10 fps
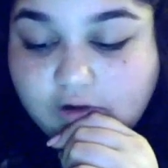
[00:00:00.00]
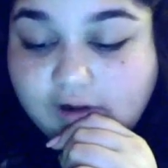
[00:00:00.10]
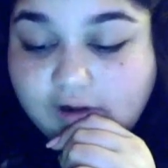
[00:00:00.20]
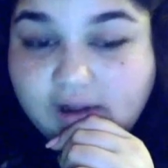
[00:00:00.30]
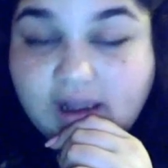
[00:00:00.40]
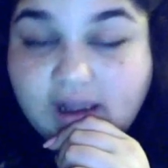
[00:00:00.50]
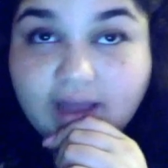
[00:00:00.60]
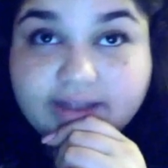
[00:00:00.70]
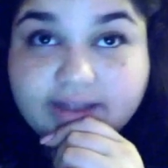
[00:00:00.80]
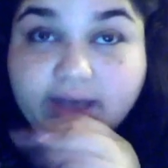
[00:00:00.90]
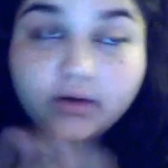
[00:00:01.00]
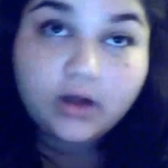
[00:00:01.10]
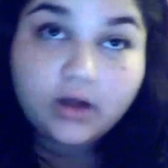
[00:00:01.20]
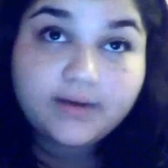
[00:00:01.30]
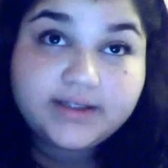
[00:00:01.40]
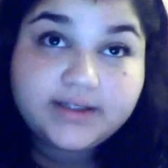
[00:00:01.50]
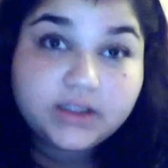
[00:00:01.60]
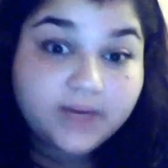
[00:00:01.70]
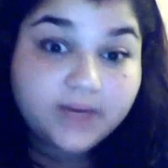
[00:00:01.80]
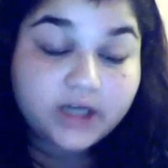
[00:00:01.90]
And, like, we all went to
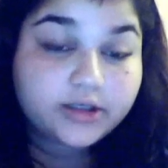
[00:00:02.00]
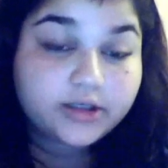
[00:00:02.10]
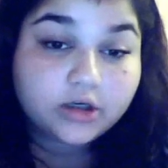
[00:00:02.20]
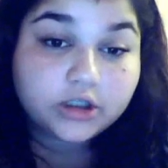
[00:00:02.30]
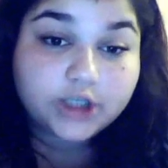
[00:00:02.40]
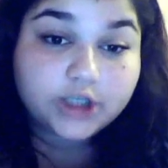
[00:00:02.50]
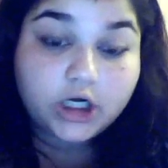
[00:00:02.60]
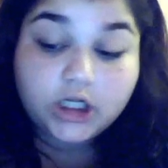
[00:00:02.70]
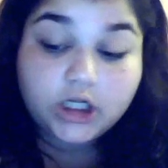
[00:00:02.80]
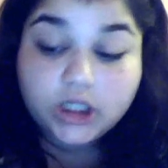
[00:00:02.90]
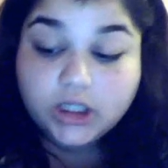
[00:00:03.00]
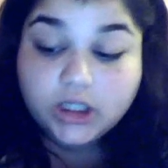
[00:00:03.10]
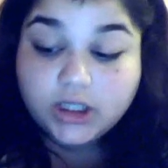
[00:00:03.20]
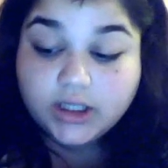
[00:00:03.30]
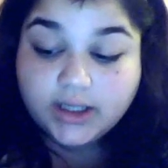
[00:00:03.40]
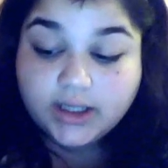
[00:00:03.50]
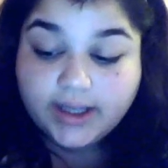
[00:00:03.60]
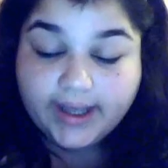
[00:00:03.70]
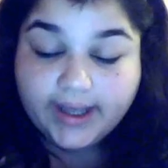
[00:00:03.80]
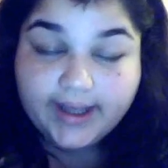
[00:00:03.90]
American Girl doll.
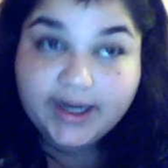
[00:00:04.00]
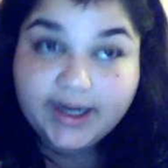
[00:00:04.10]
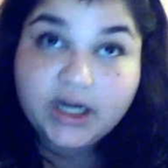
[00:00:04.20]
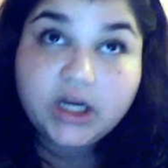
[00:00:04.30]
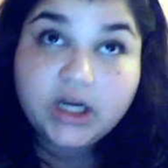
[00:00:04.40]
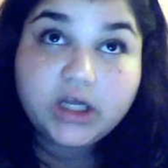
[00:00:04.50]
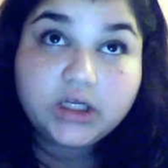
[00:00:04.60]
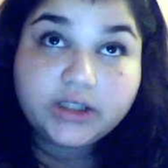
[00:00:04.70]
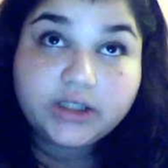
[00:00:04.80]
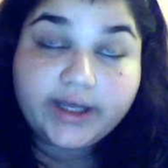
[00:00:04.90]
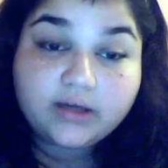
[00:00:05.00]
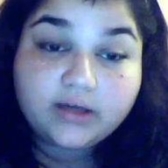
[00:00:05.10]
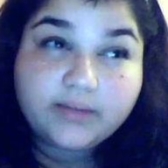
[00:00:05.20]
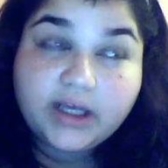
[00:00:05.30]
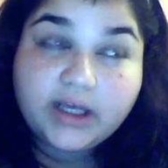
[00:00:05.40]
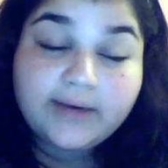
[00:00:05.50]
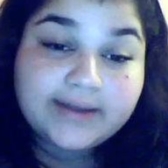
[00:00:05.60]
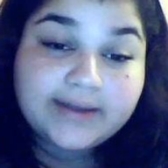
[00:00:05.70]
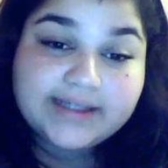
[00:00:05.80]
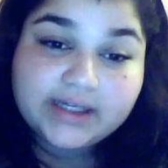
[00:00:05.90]
And, like, me,
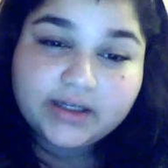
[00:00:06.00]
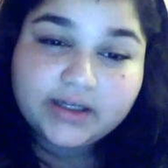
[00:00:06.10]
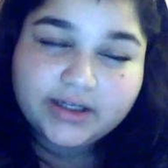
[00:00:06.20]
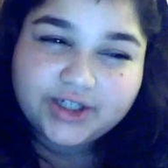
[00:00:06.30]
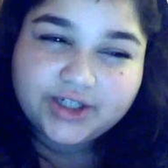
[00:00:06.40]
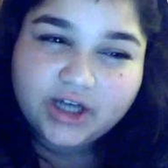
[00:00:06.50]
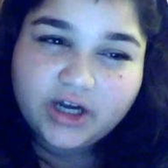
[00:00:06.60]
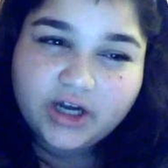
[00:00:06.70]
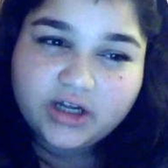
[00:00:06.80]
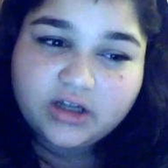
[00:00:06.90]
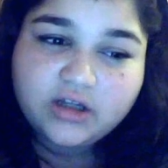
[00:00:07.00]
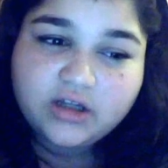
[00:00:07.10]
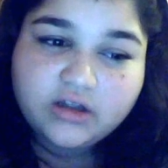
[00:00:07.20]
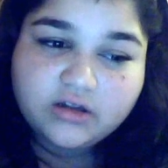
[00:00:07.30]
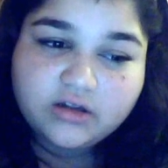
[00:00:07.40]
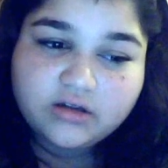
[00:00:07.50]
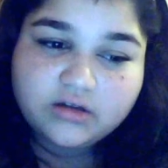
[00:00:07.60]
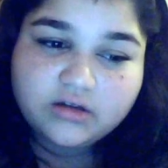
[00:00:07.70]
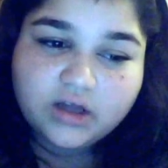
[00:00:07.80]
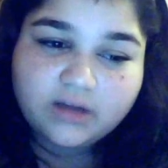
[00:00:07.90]
Kristen, and Gianna. We
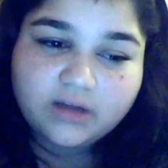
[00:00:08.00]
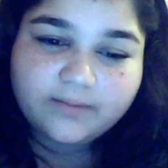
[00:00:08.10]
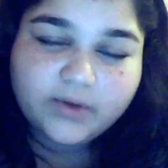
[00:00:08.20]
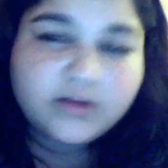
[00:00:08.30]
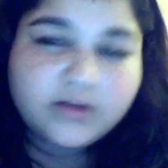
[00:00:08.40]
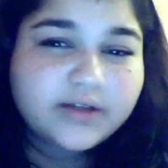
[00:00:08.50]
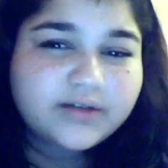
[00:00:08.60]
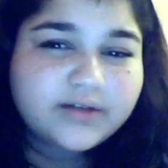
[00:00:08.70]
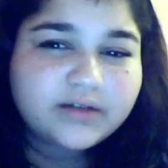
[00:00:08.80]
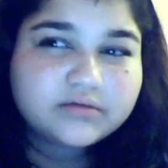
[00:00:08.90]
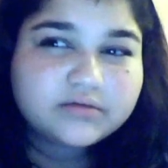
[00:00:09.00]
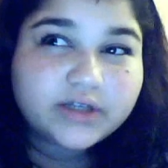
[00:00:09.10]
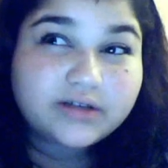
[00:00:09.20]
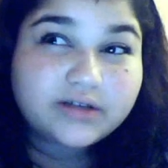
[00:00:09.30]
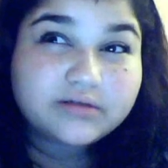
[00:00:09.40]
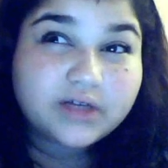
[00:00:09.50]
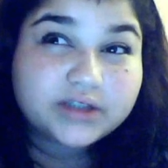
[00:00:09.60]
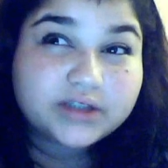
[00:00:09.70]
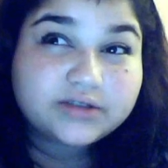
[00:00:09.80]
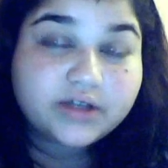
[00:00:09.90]
only went, like,
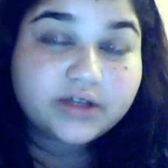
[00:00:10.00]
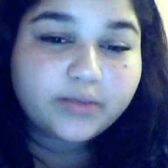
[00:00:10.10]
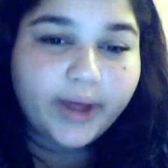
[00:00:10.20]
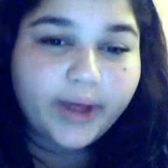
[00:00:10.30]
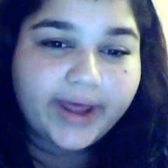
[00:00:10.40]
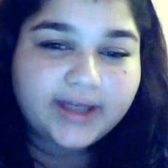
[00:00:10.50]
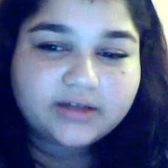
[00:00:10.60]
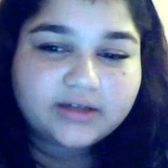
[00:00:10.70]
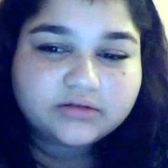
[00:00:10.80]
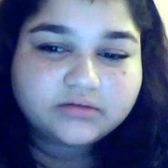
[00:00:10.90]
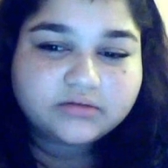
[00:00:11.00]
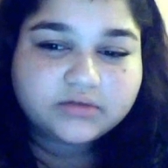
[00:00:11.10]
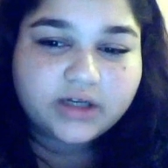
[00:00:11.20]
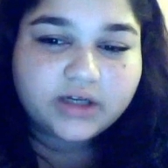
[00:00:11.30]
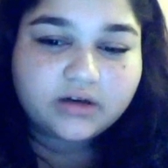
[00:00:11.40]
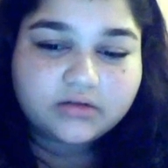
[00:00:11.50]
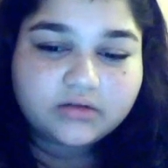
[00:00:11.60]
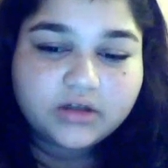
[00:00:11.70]
us three, but, like, I don't